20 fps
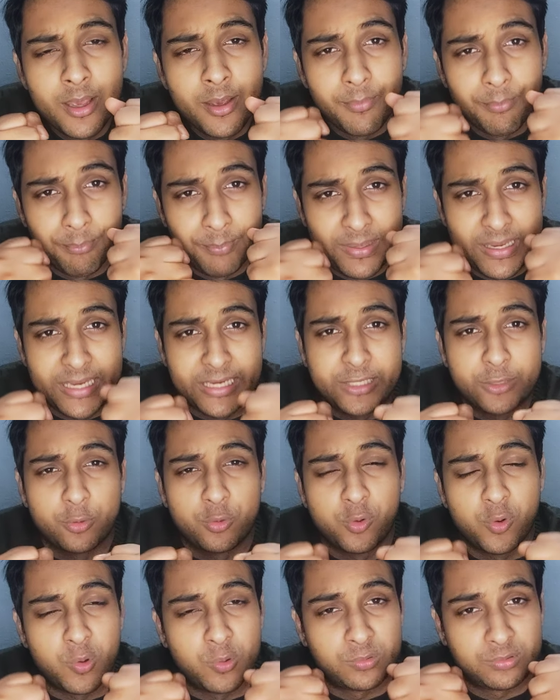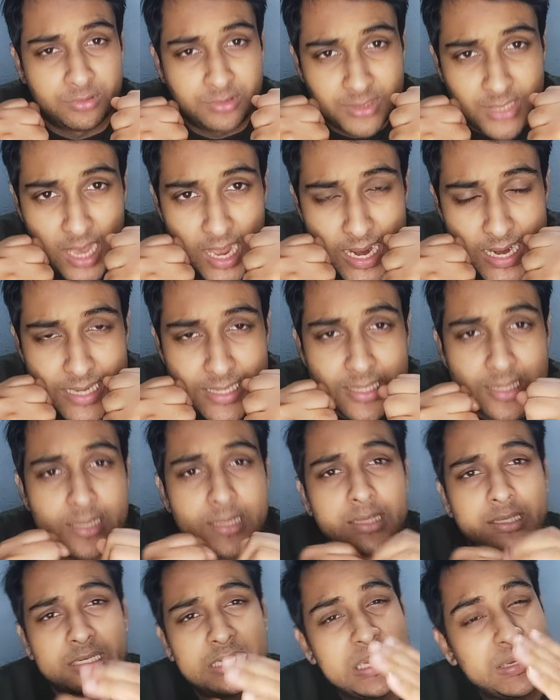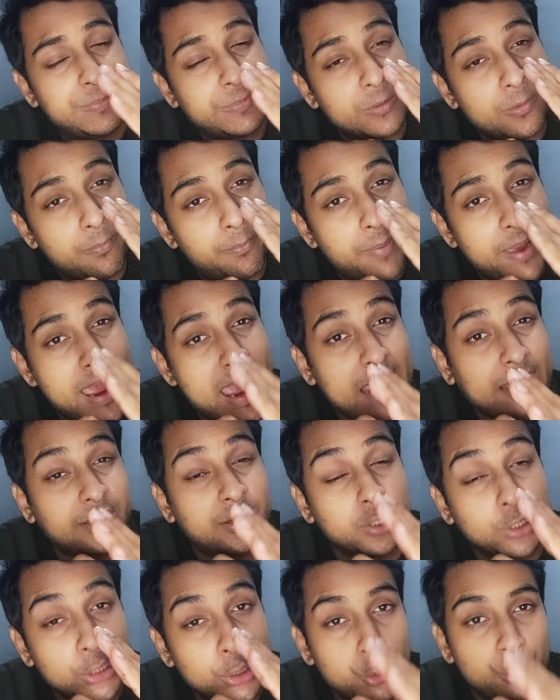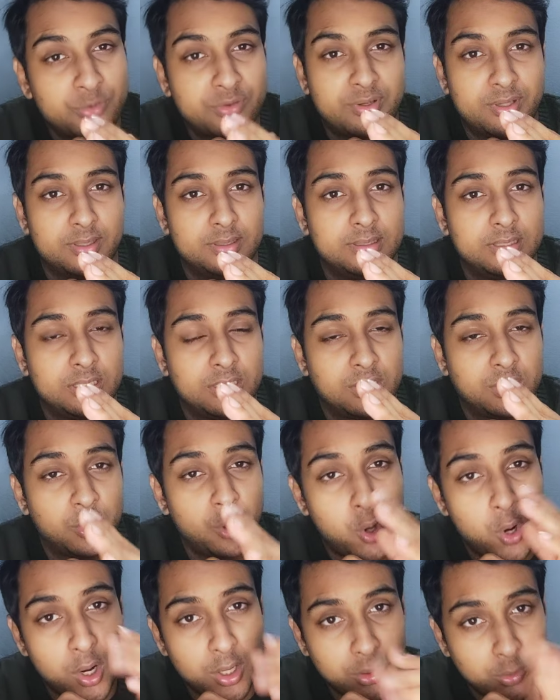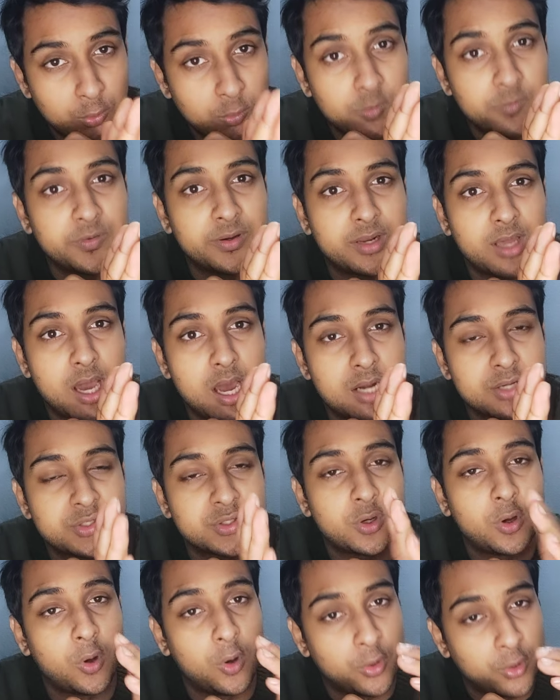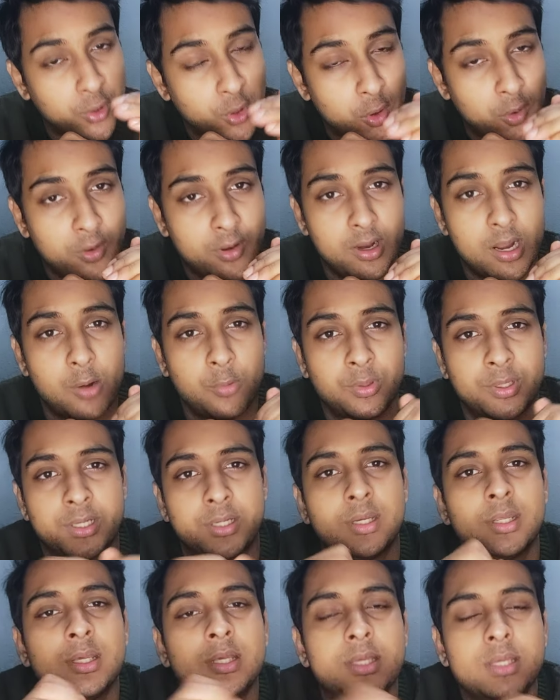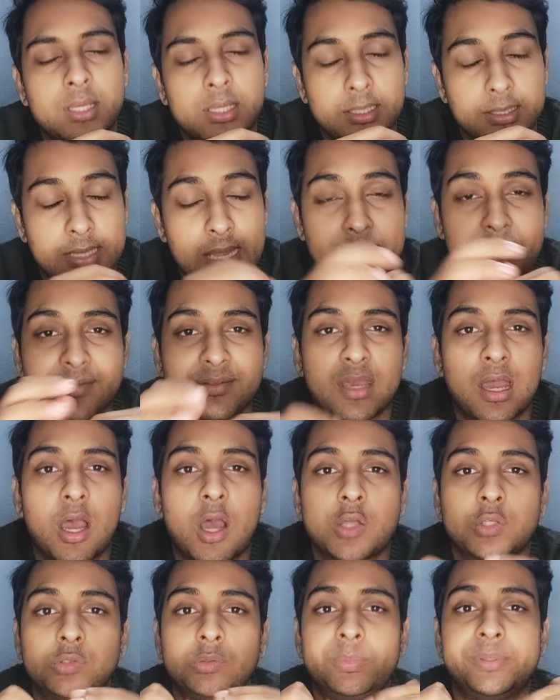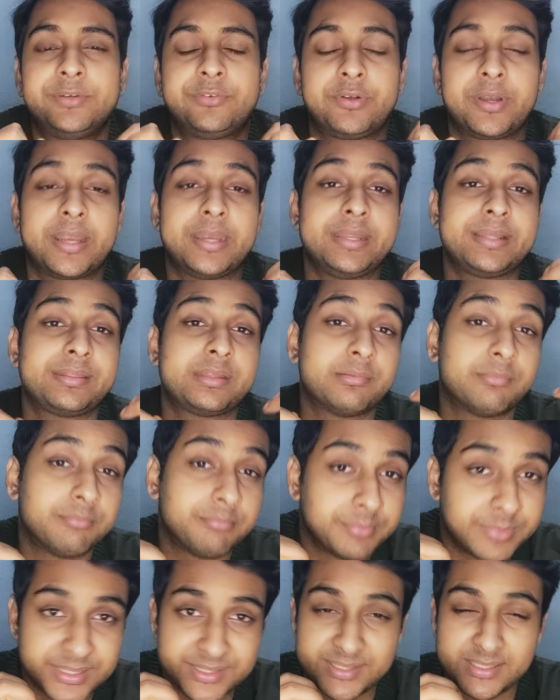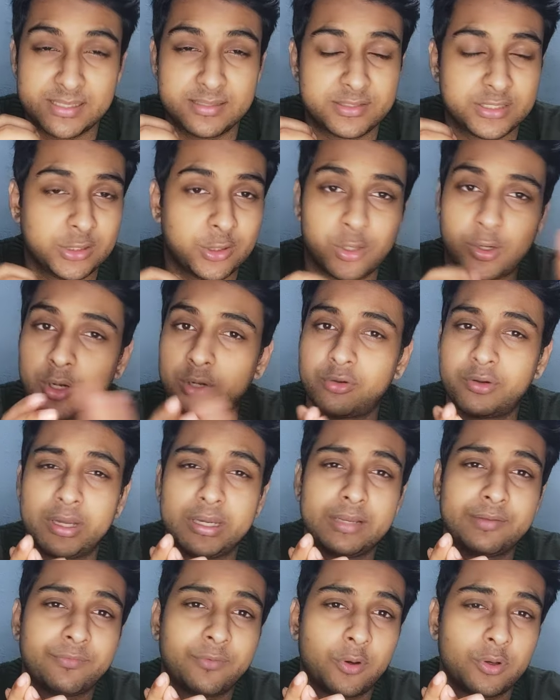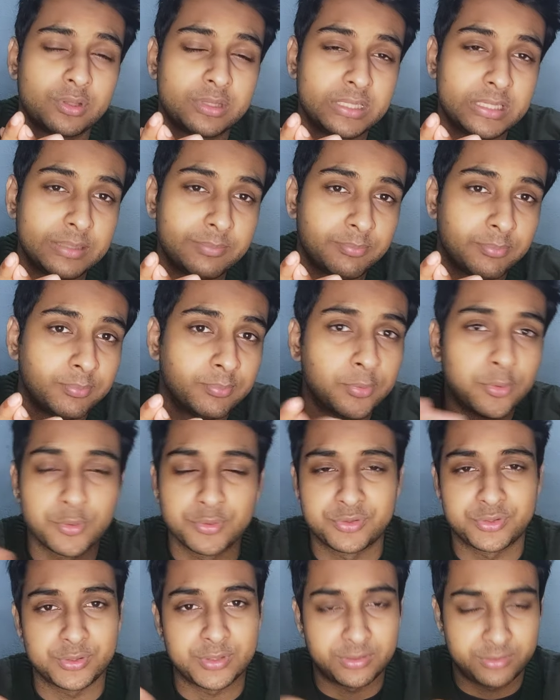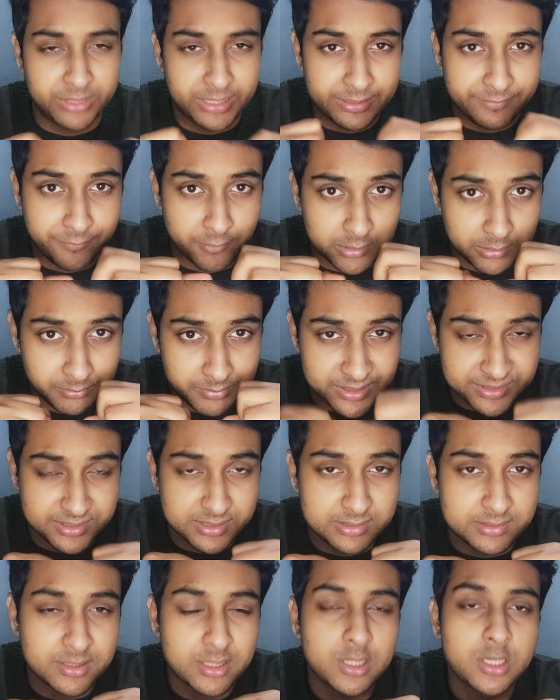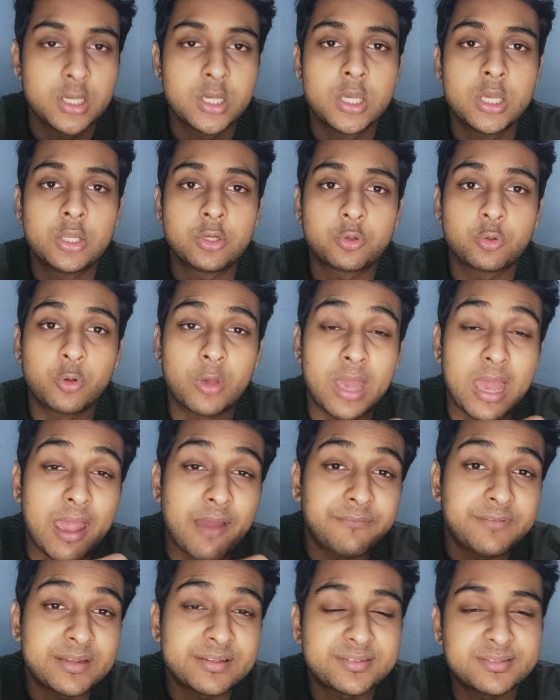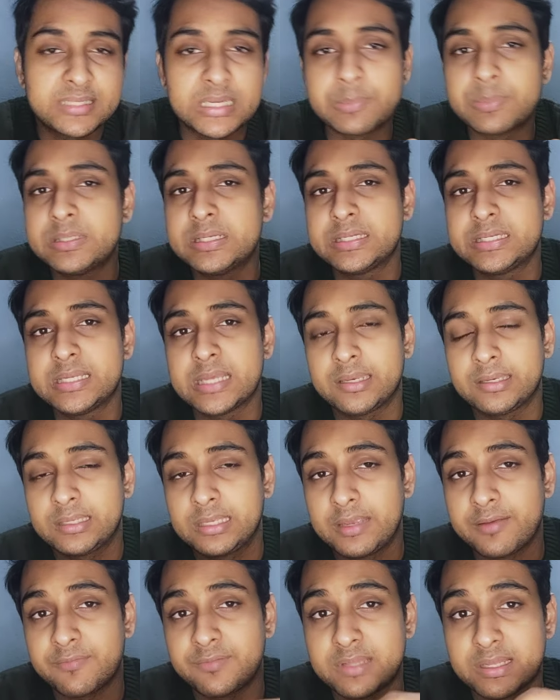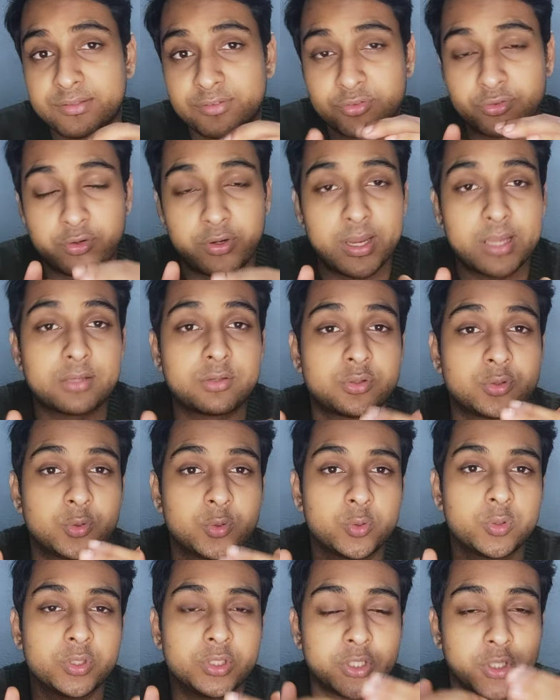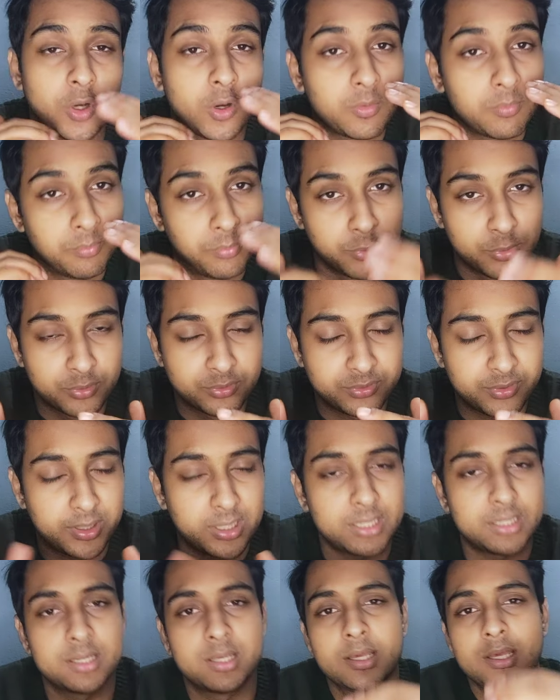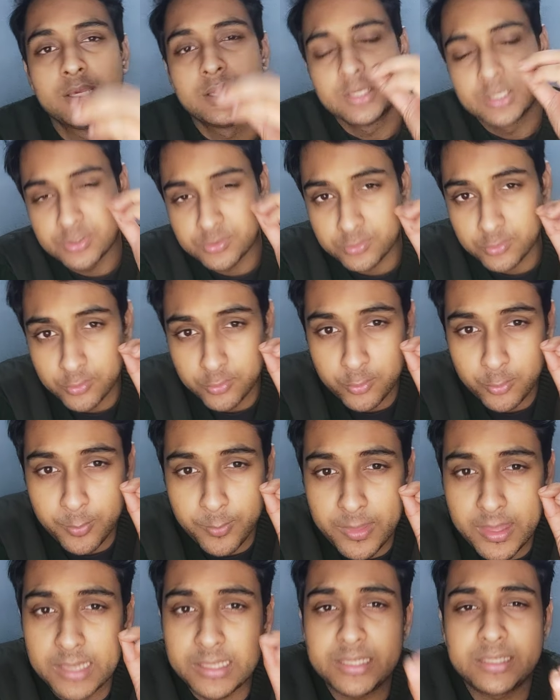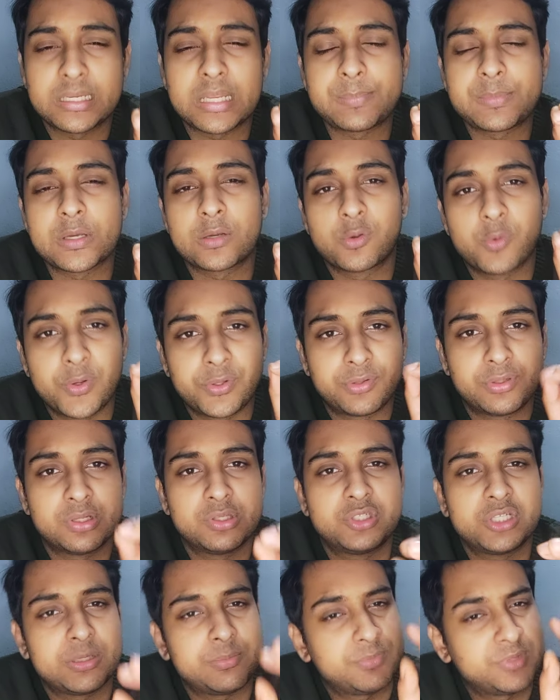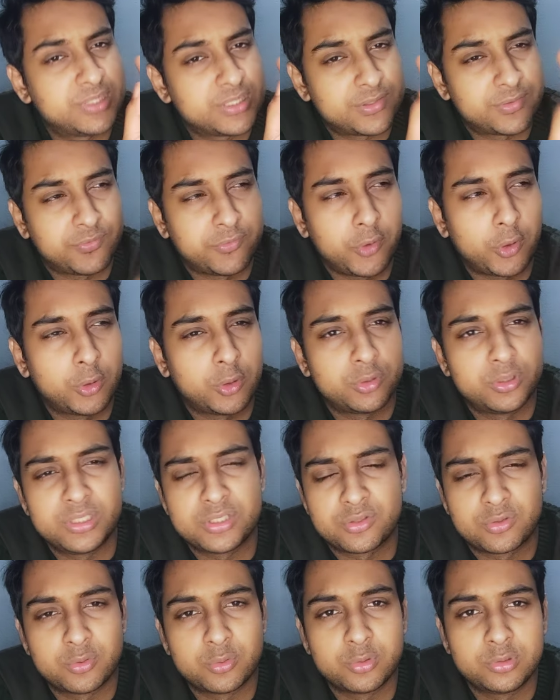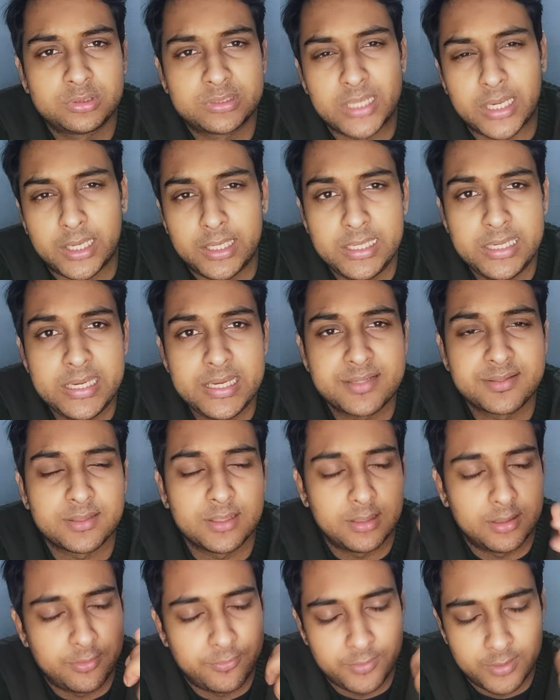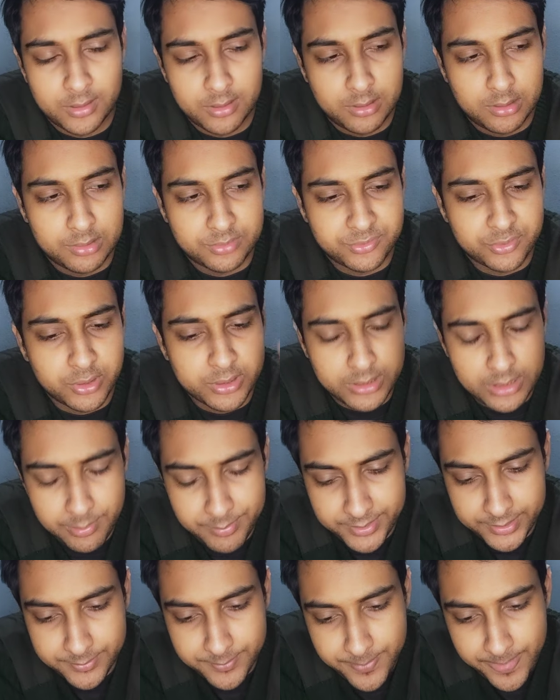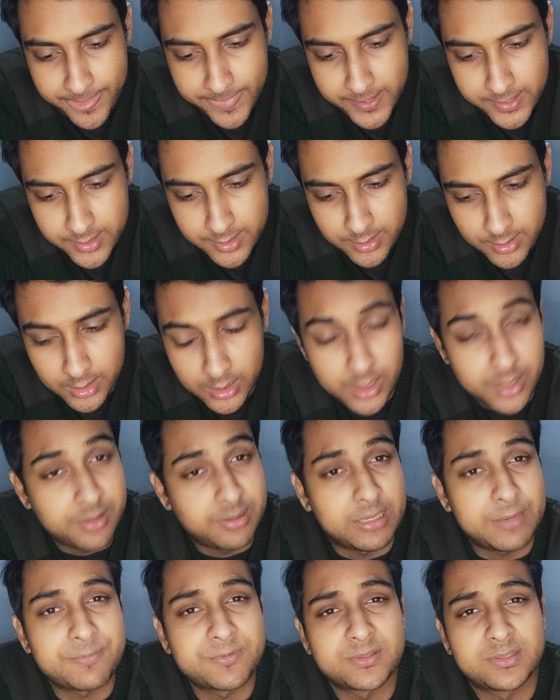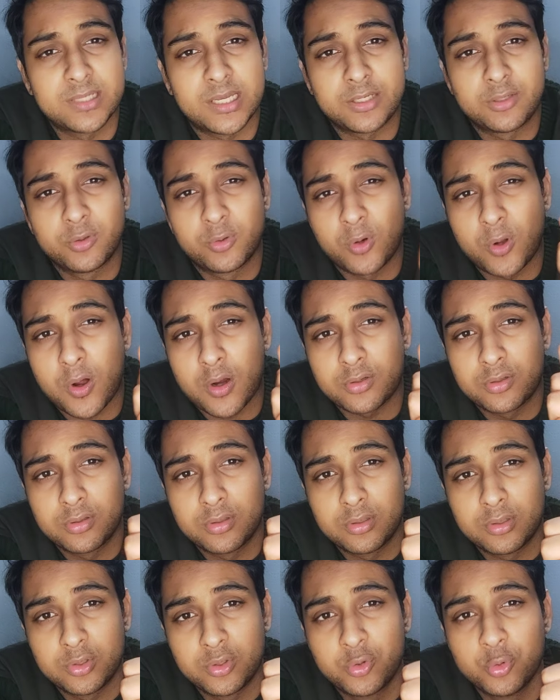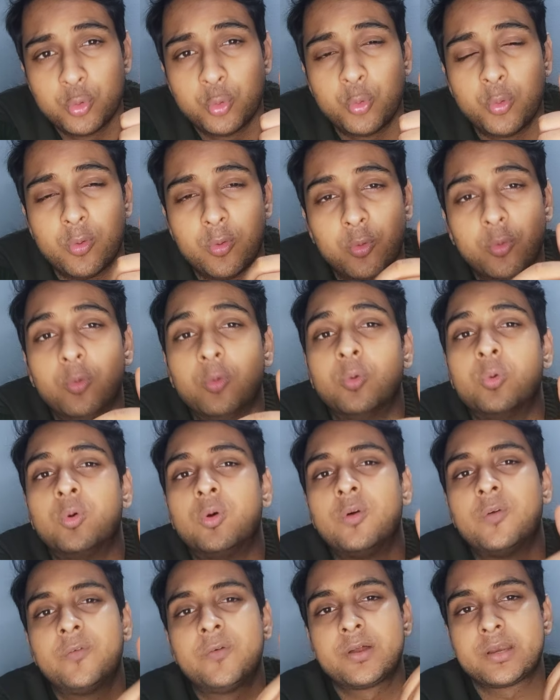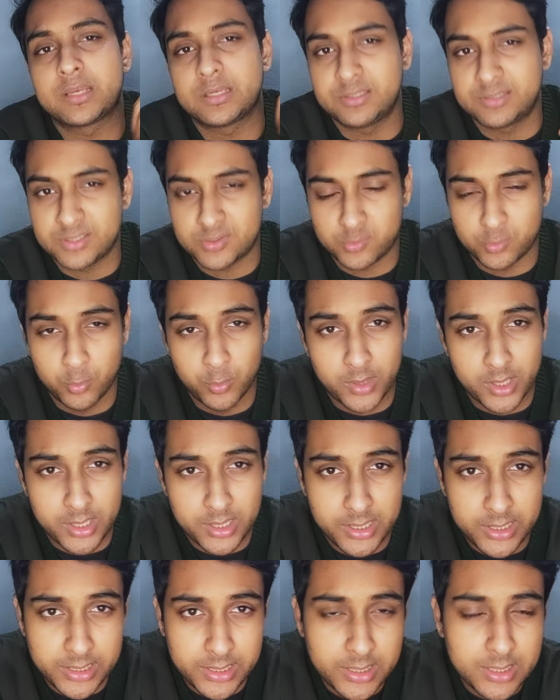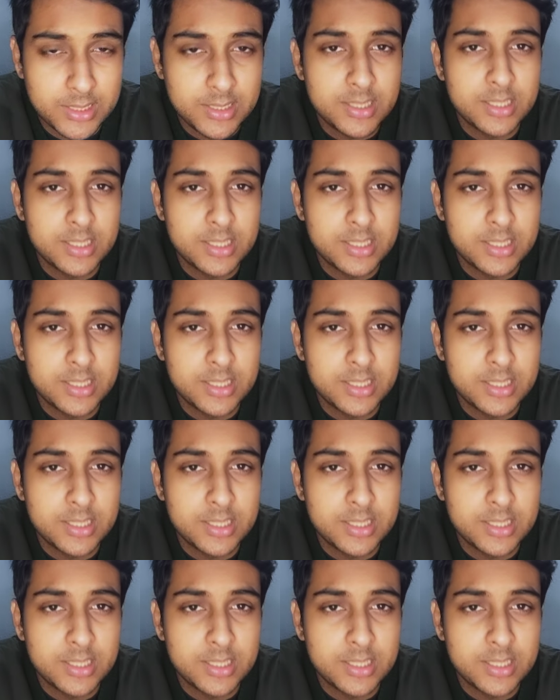make your core tight, keep your back neutral, not overarch or not rounded. That is how you'll be training the muscles. You are not training for the bones, you are training for the muscles to have that stability and give that strength to your bones, right? So anytime you're going to the gym, just follow these two techniques, tips that do not do over in just one day.